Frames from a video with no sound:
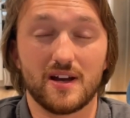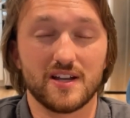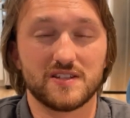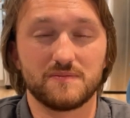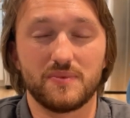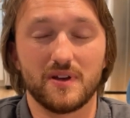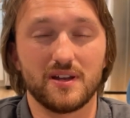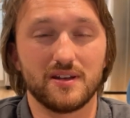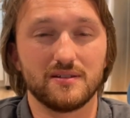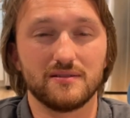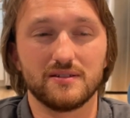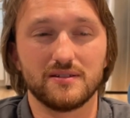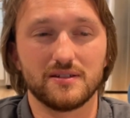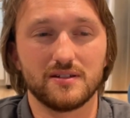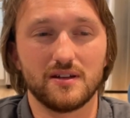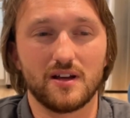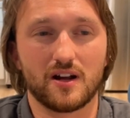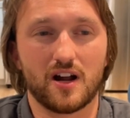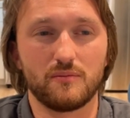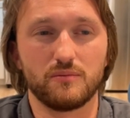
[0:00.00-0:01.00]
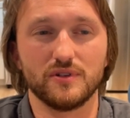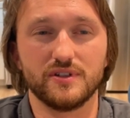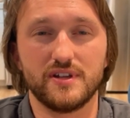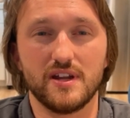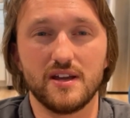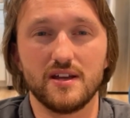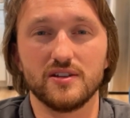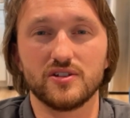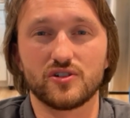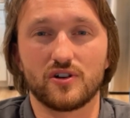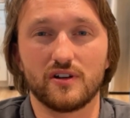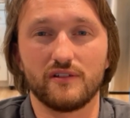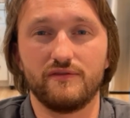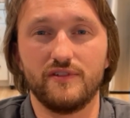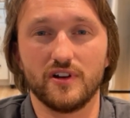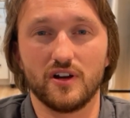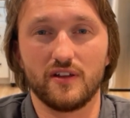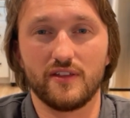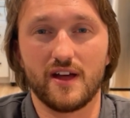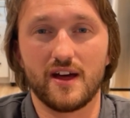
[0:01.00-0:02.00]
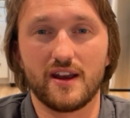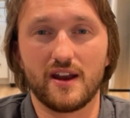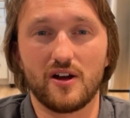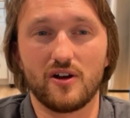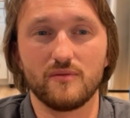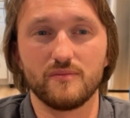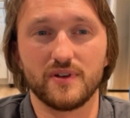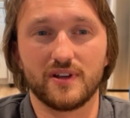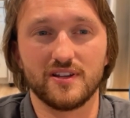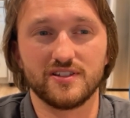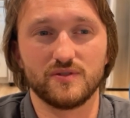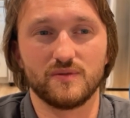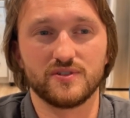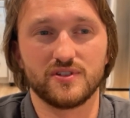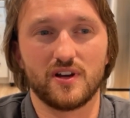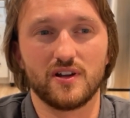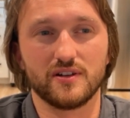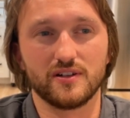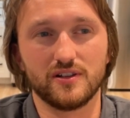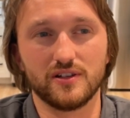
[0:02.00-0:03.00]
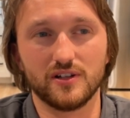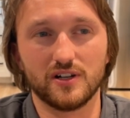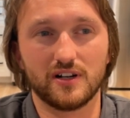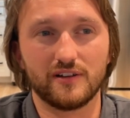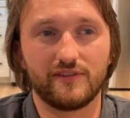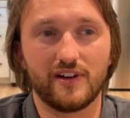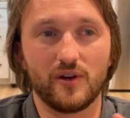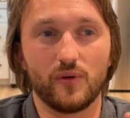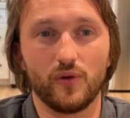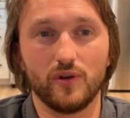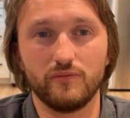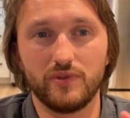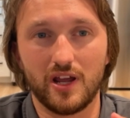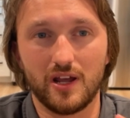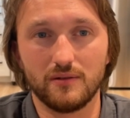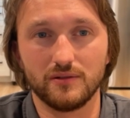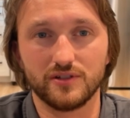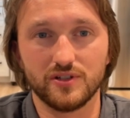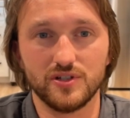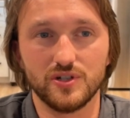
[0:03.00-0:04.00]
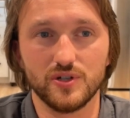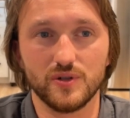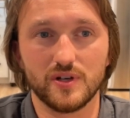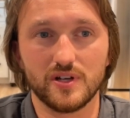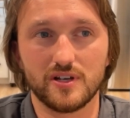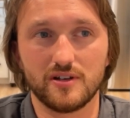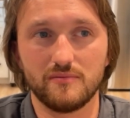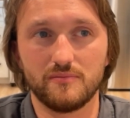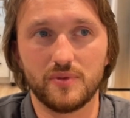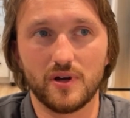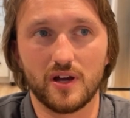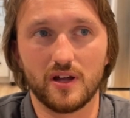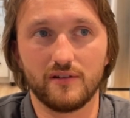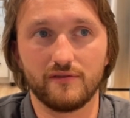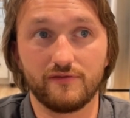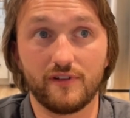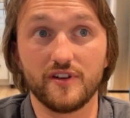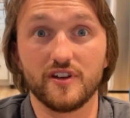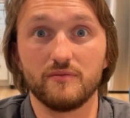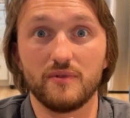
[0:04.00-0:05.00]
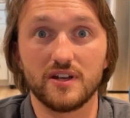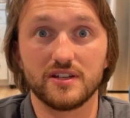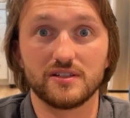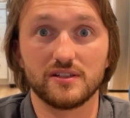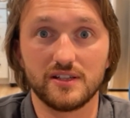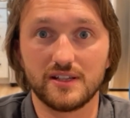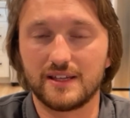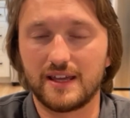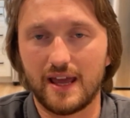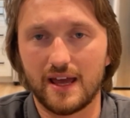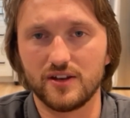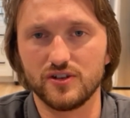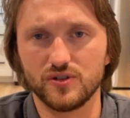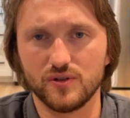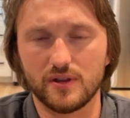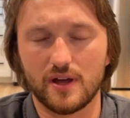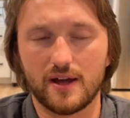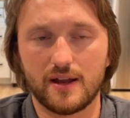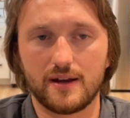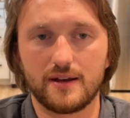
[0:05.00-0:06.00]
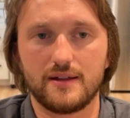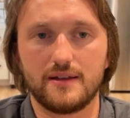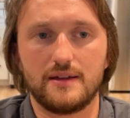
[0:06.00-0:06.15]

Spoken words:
I spent a couple days trying to figure that out because it was unclear if I would be able to do it, but fundamentally can't do that.